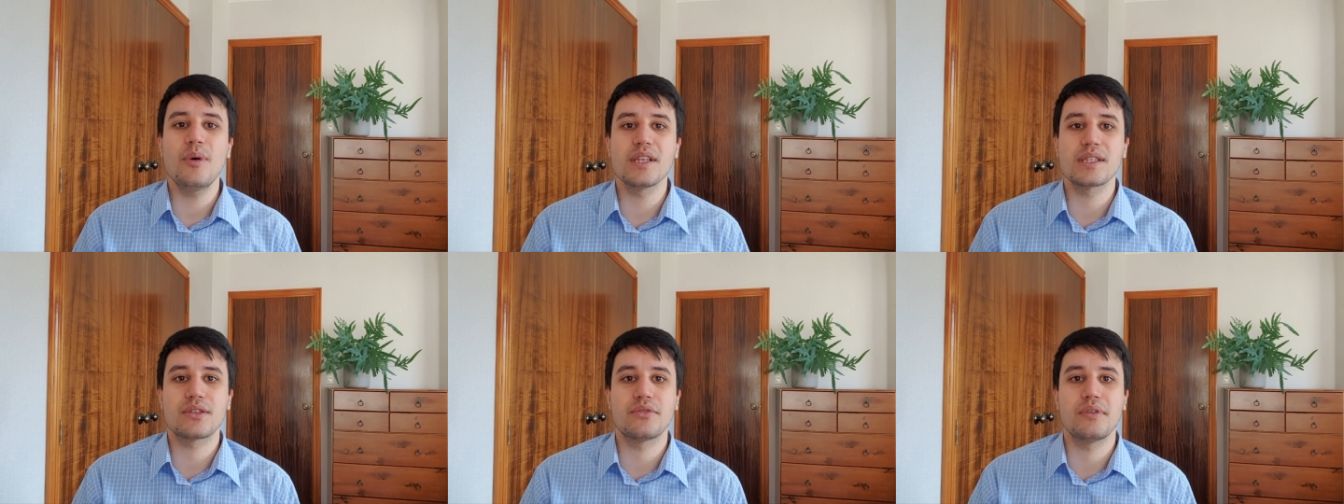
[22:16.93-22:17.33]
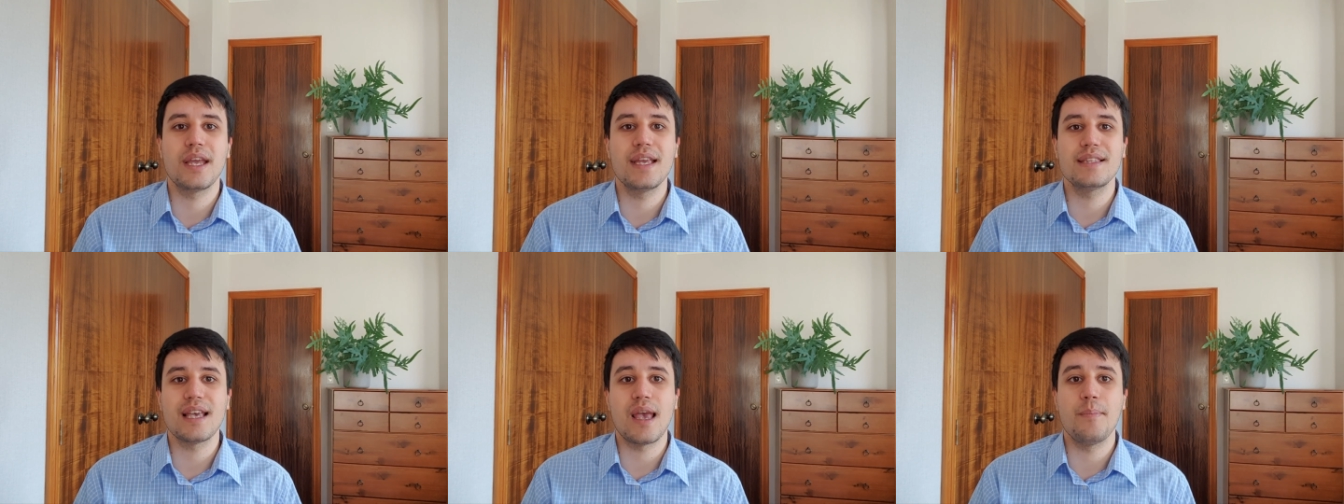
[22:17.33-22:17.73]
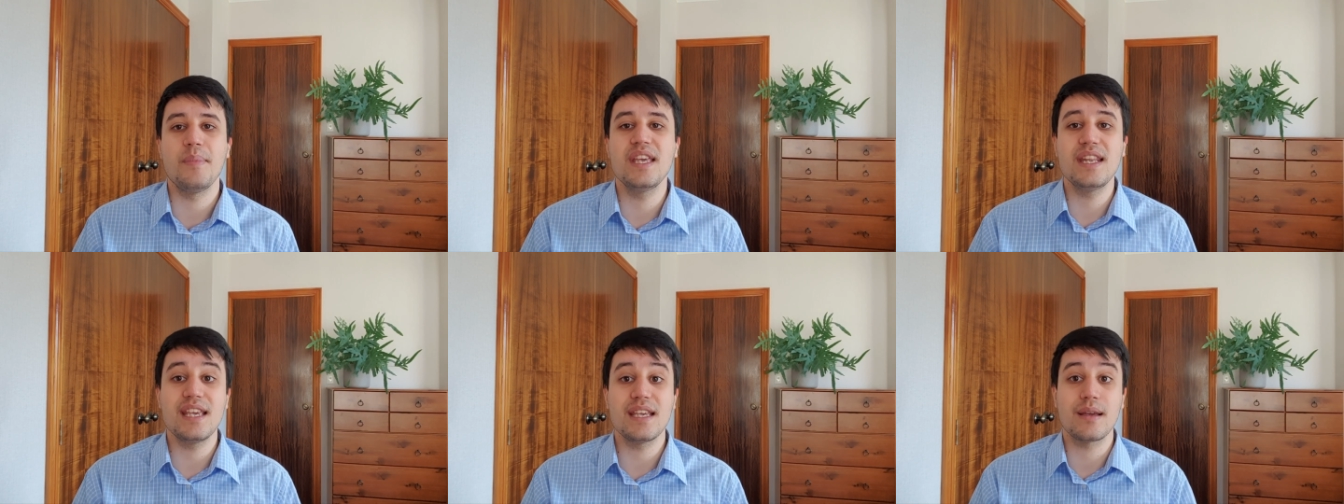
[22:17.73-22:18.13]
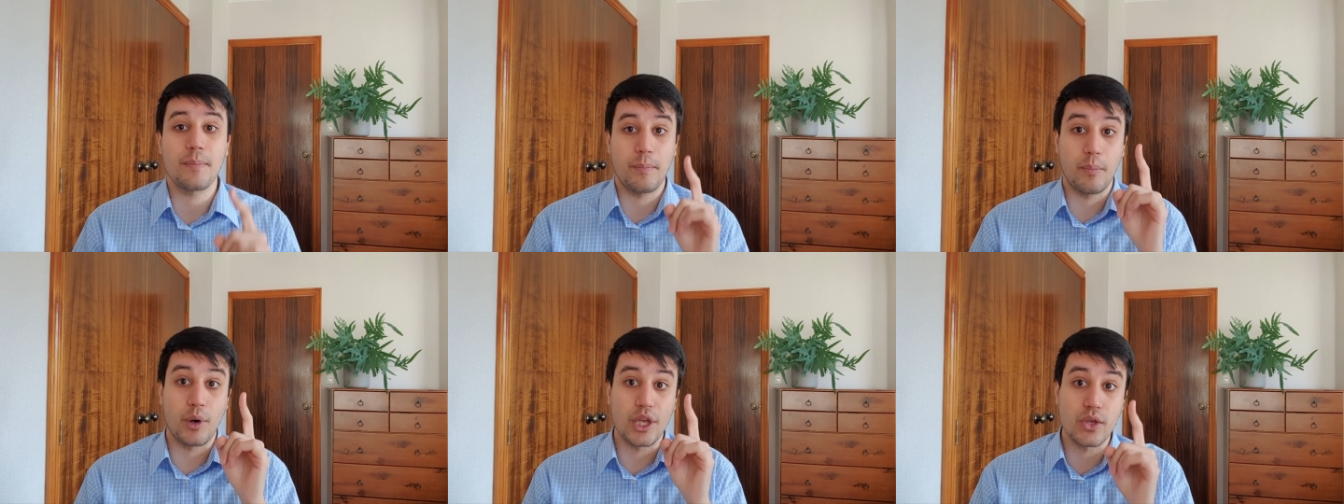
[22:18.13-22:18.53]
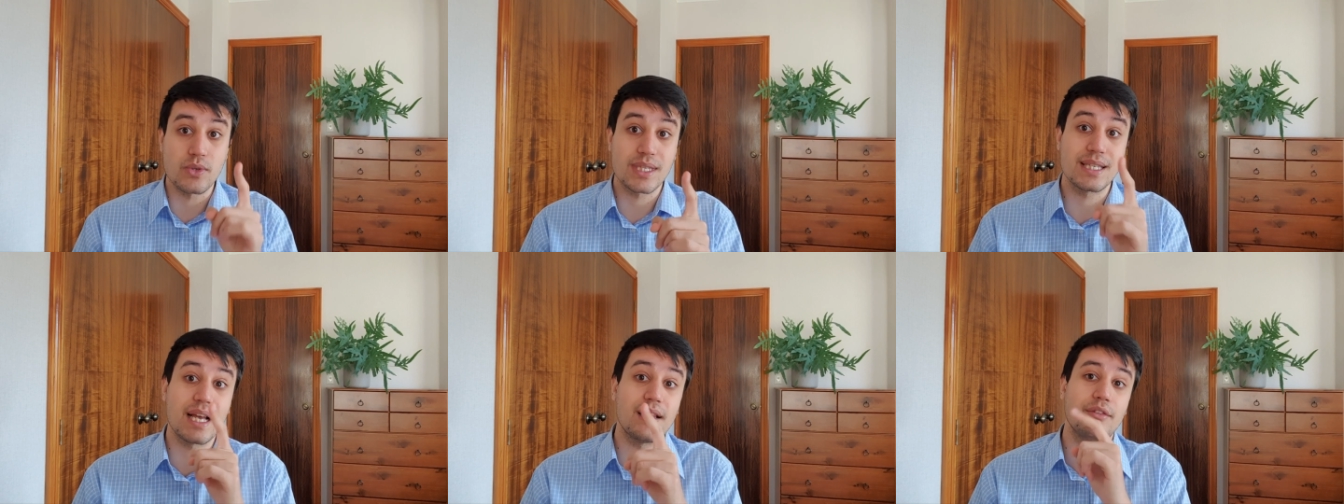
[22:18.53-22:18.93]
you must create a meaning
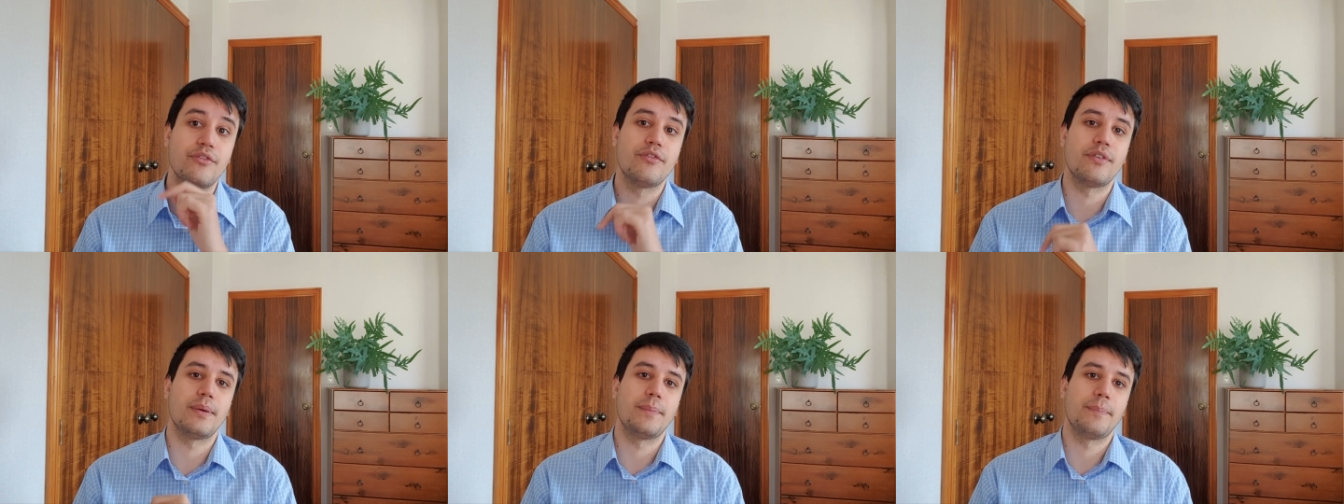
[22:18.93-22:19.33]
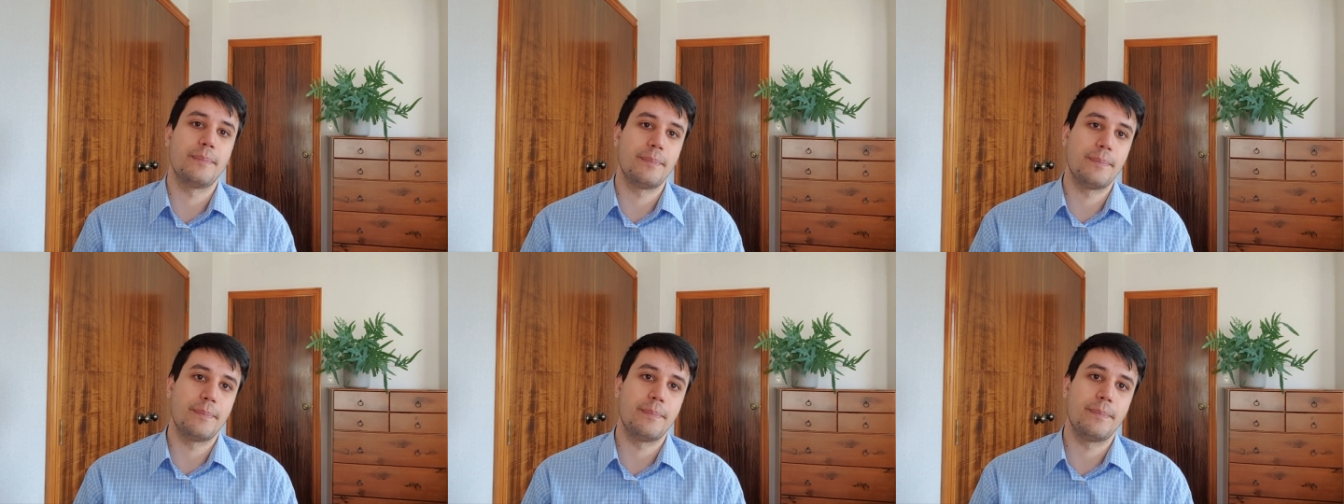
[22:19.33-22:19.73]
by yourself.